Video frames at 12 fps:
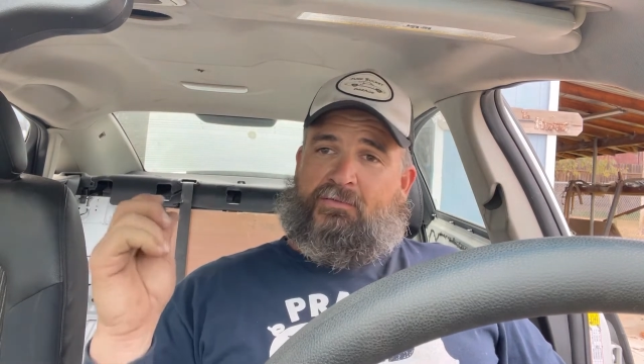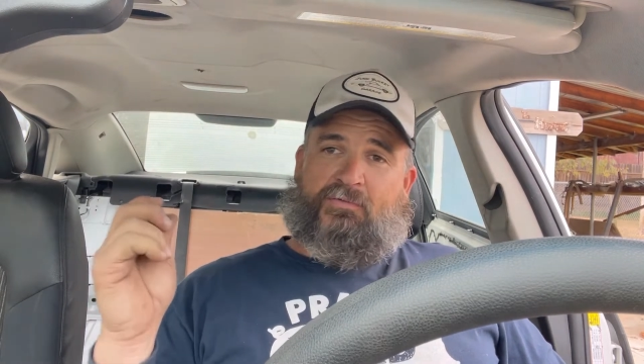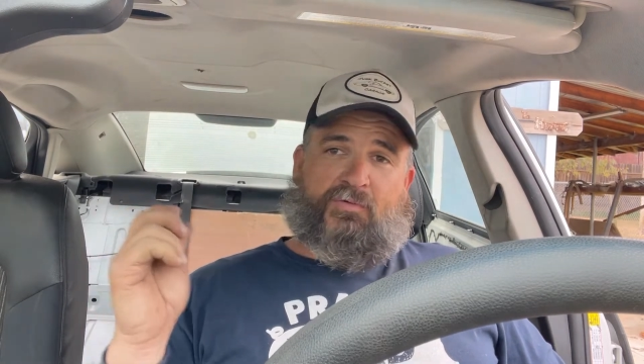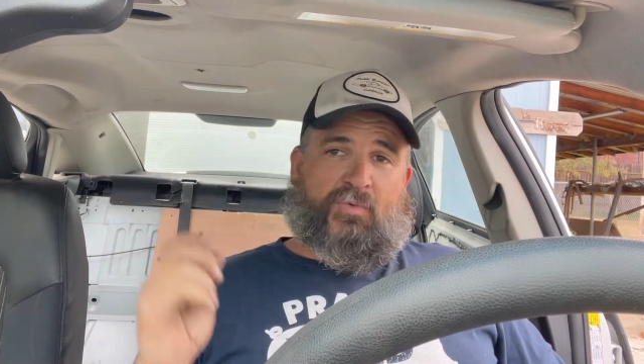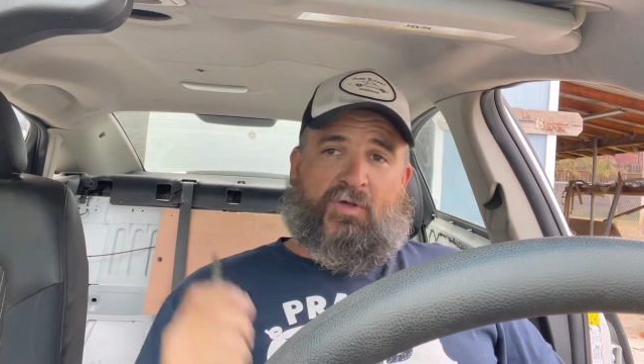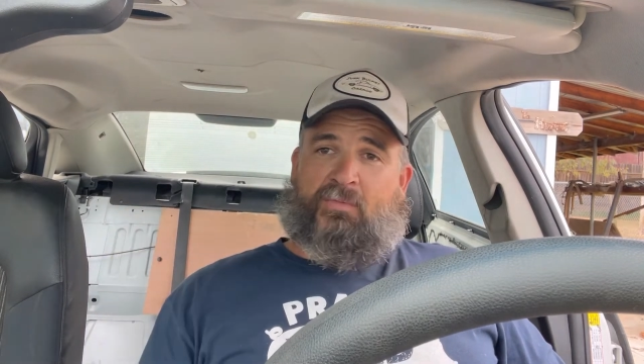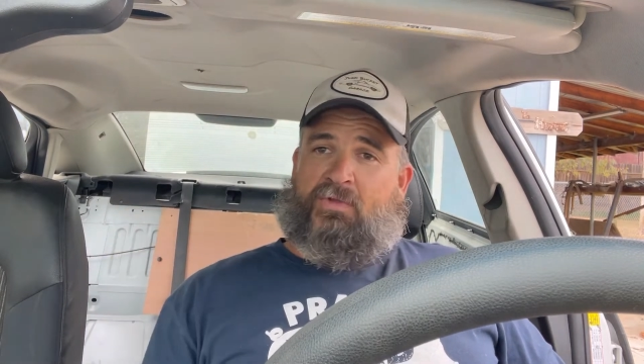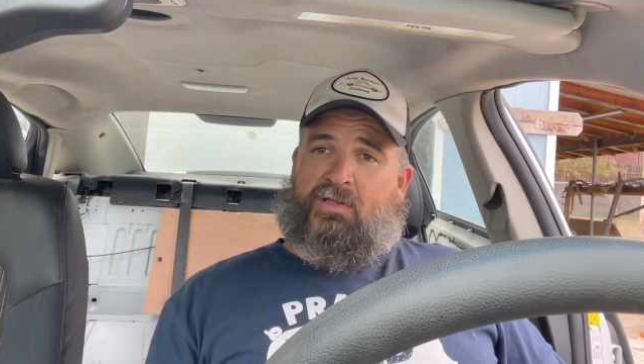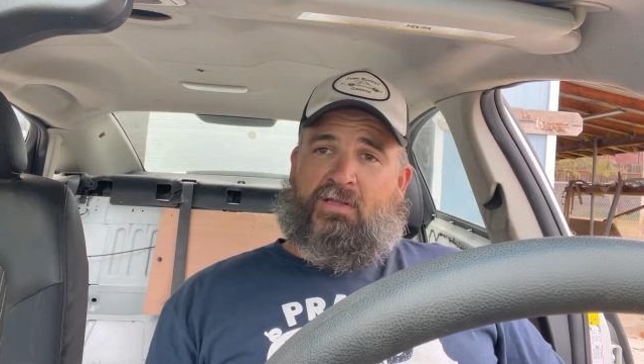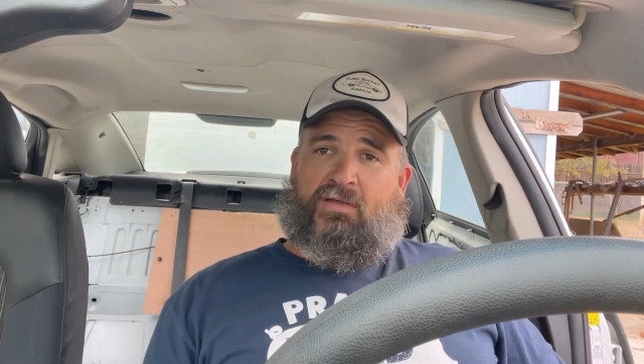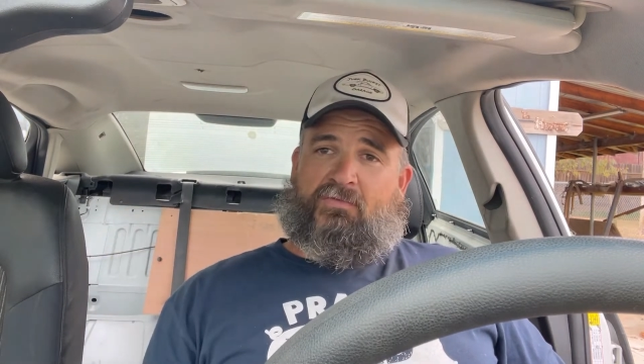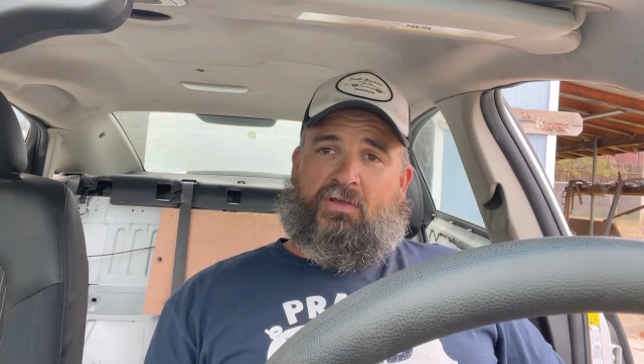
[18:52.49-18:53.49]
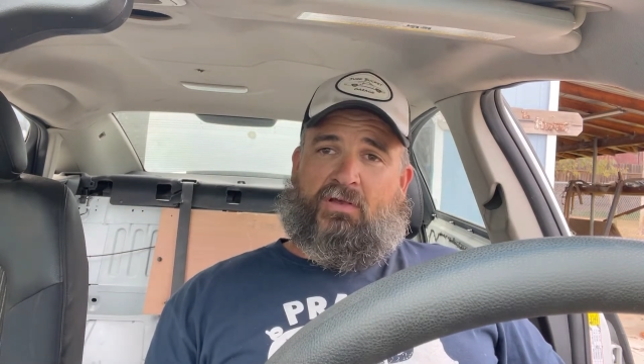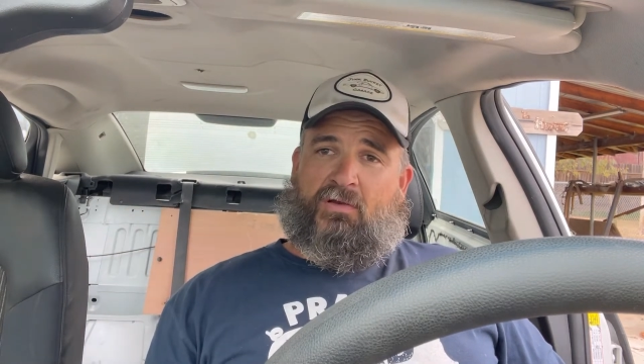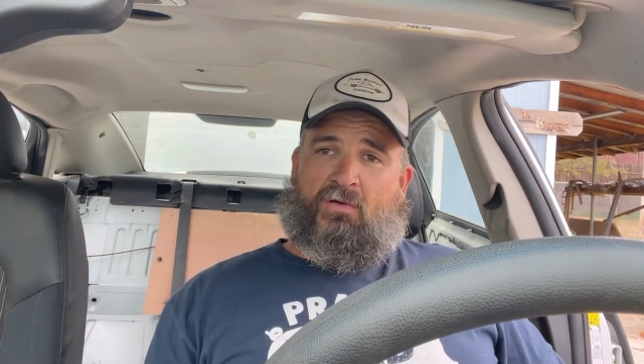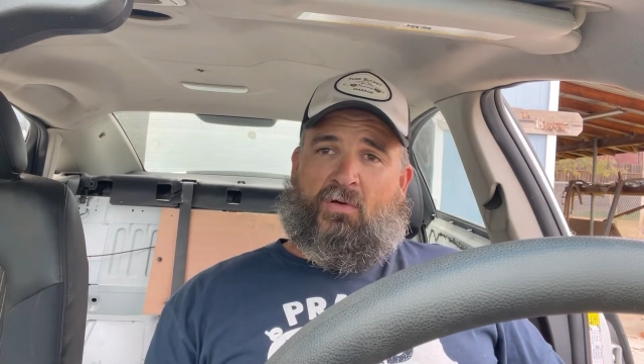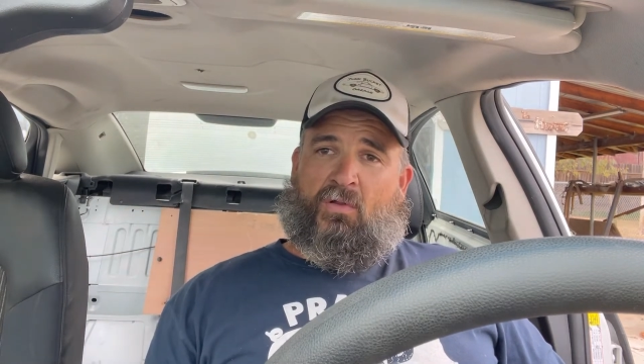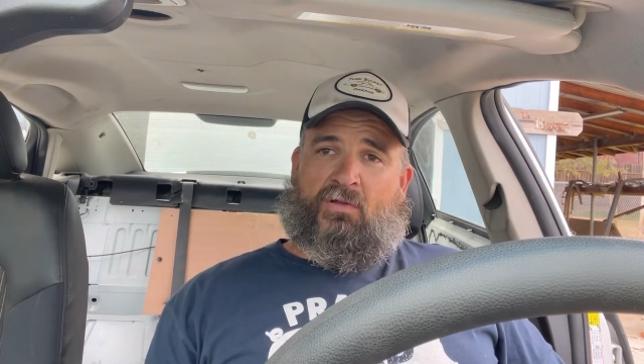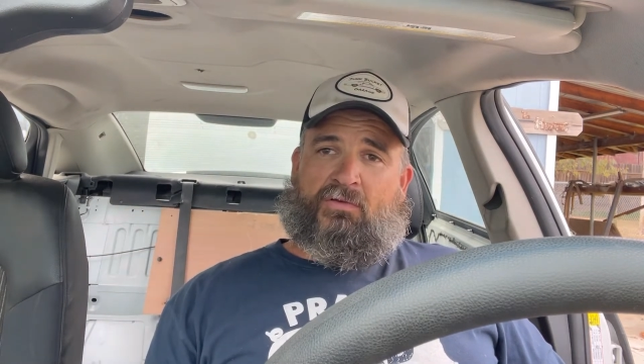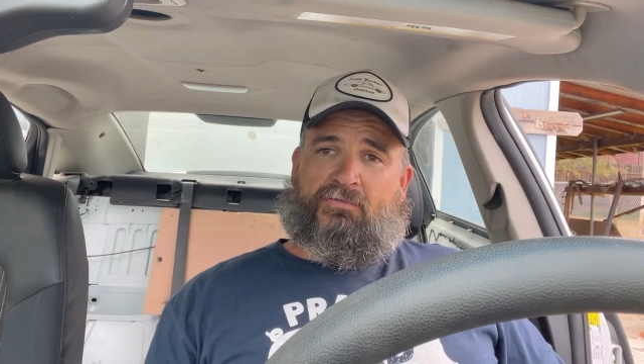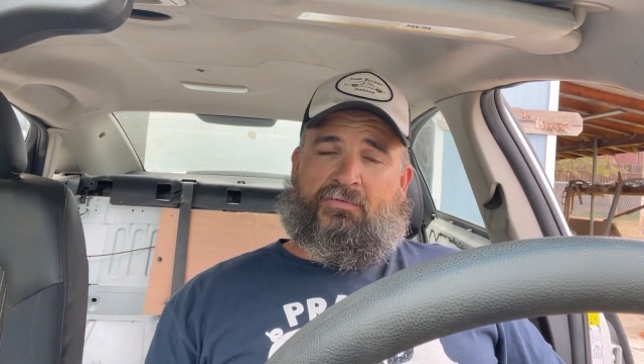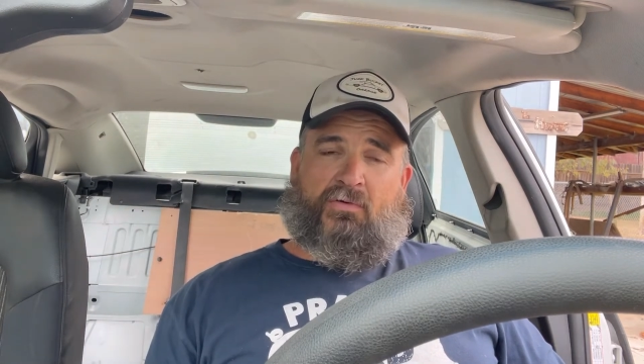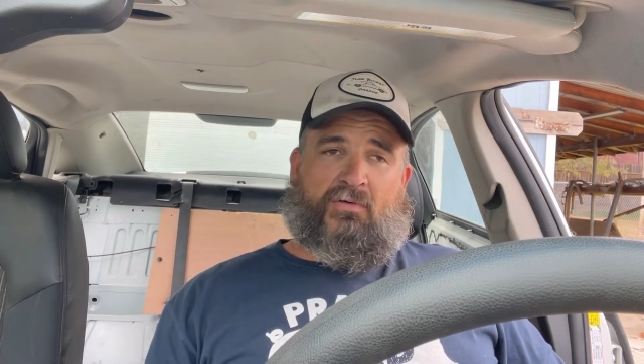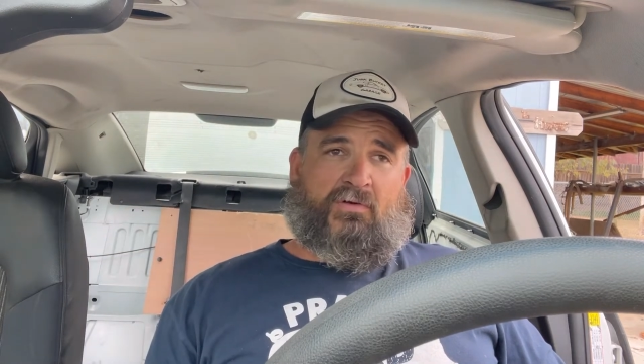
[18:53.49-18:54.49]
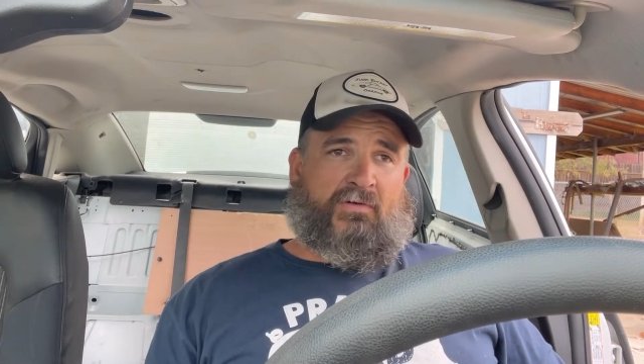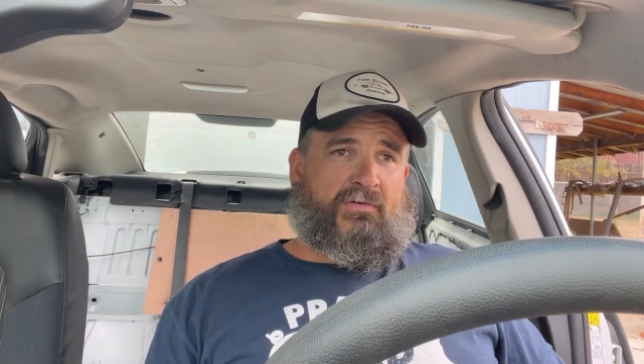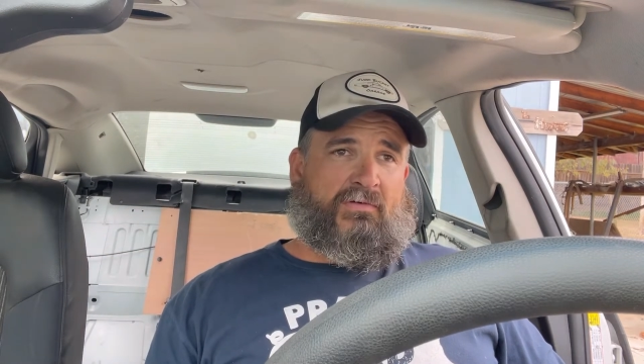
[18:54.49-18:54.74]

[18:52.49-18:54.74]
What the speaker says: we're probably going to have to cut a hole in the floor.